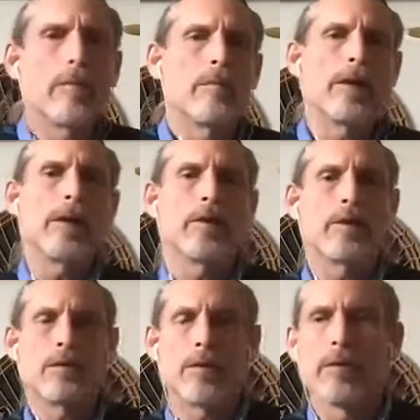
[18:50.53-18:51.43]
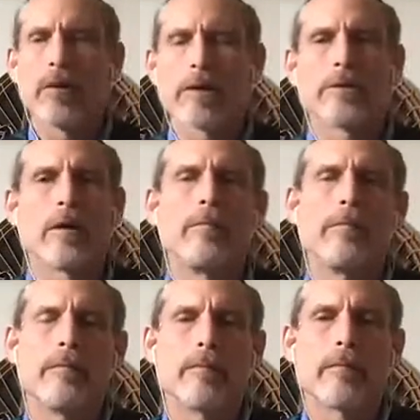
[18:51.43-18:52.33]
begin to address them
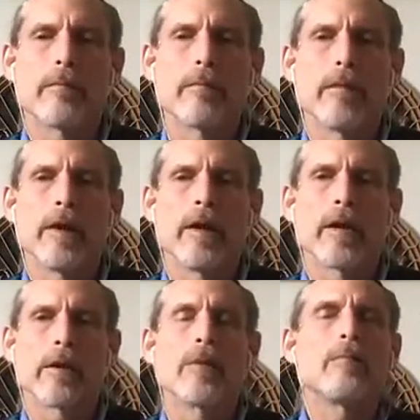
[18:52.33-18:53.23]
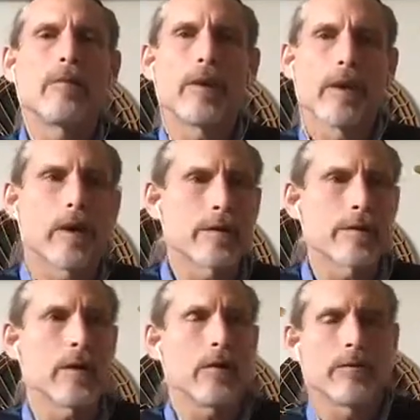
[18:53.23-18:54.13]
and liberate
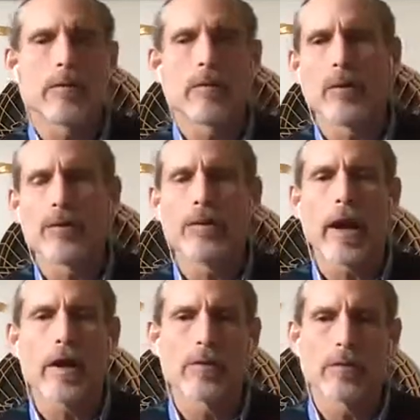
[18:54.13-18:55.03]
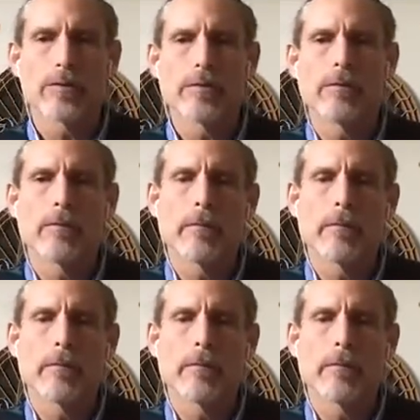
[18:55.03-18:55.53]
ourselves from those shackles.